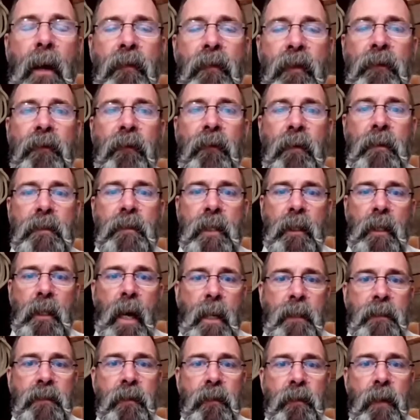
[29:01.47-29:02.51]
I think there is a
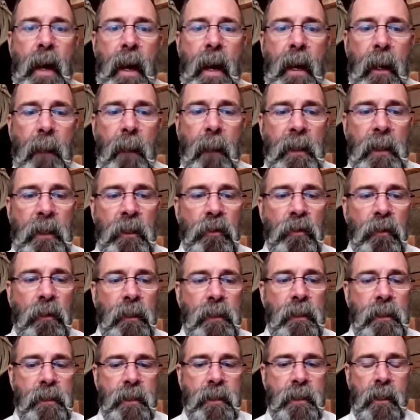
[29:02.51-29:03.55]
lot to that. I mean, you
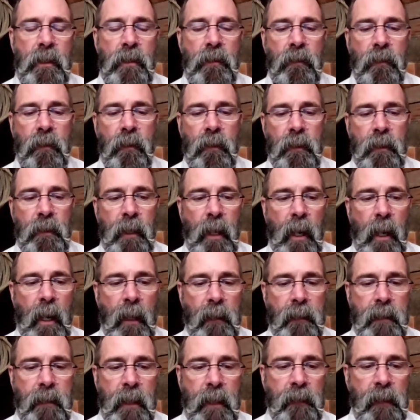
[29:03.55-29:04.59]
could you could
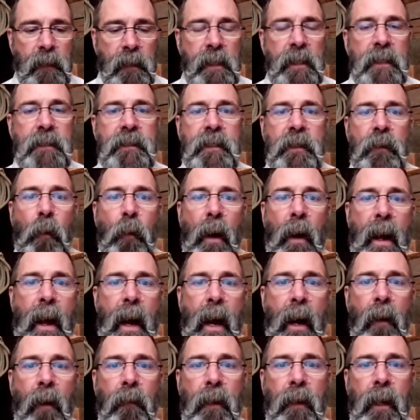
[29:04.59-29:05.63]
uh, take the easy way
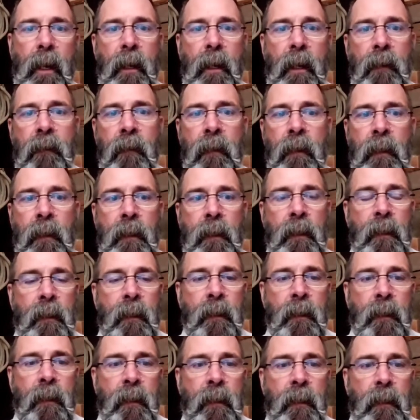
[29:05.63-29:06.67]
out and
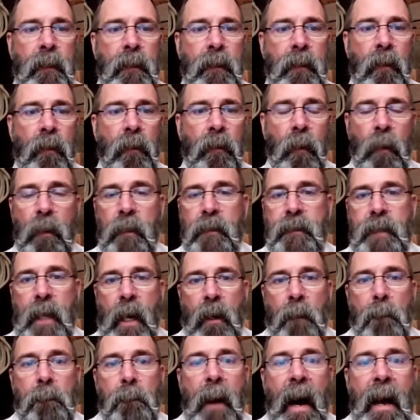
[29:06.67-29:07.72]
you know go to
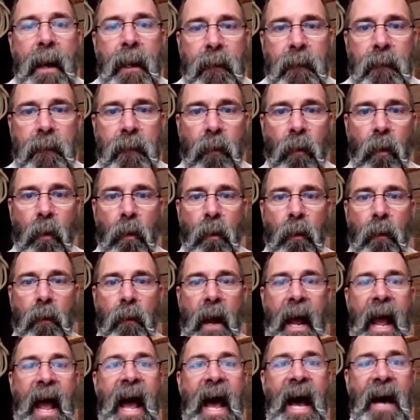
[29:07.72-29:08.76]
town and buy it
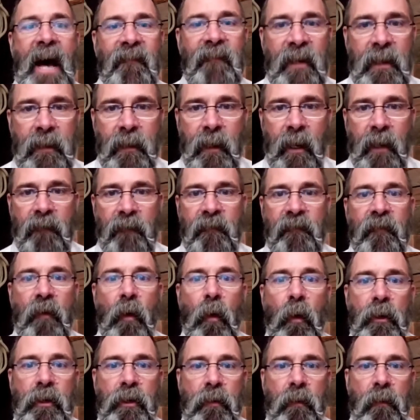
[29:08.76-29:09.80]
or have it done
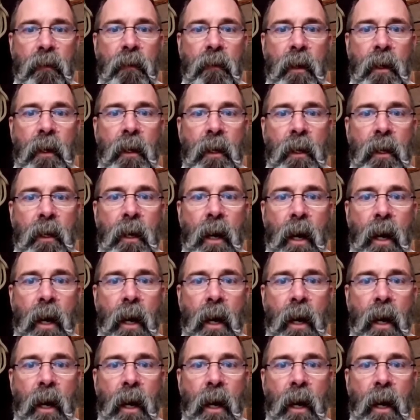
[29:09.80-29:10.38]
for you.